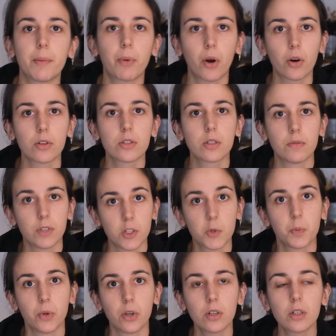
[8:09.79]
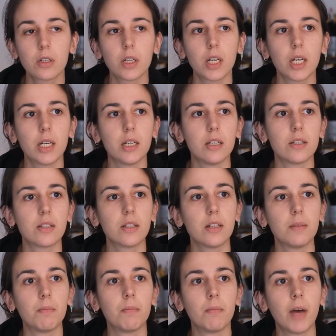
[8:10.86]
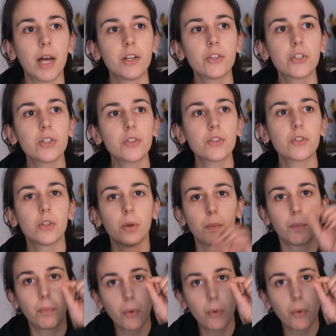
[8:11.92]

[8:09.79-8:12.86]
parts of this book is it manages to